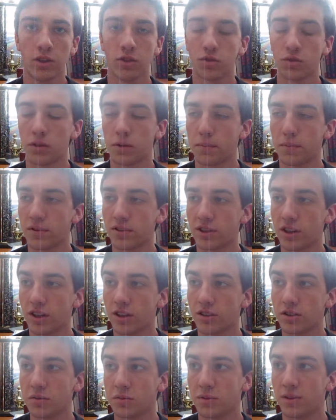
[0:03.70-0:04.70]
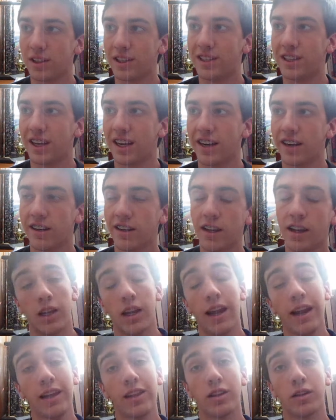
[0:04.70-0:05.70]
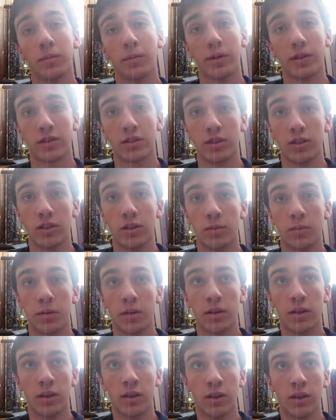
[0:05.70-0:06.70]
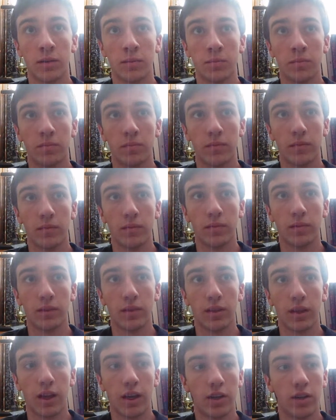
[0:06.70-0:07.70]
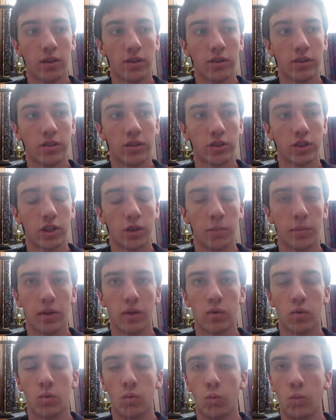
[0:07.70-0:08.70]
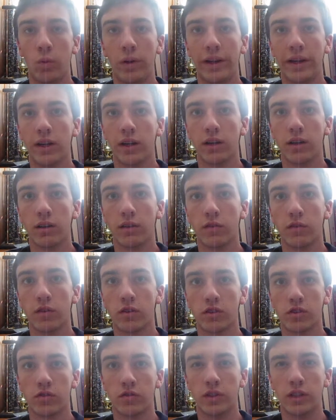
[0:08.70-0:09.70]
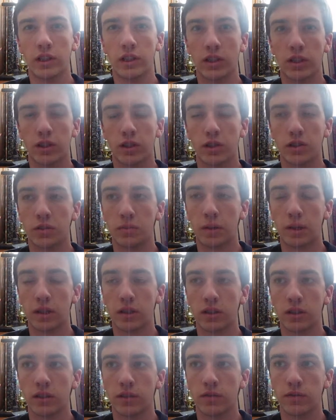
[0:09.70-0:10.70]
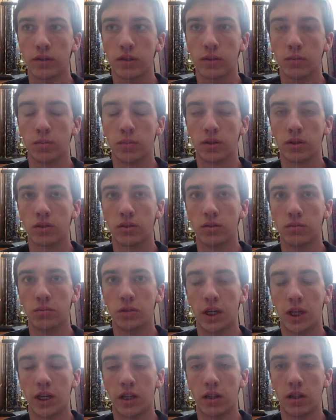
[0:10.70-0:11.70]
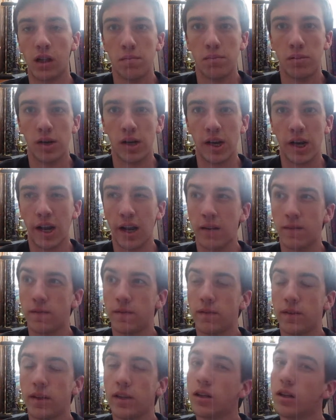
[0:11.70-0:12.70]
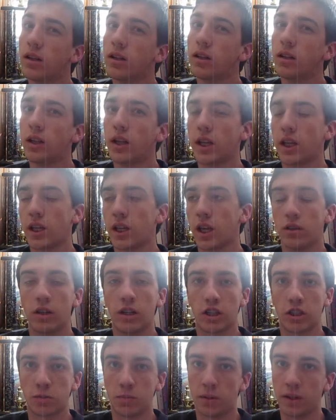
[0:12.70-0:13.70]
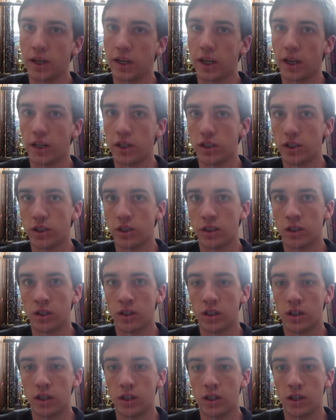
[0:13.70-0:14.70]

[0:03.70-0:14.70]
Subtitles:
just went up the stairs. I'm really tired. Hey there, BookTube. I know this is going to be a weird first video, especially for a BookTube channel, but I feel like an explanation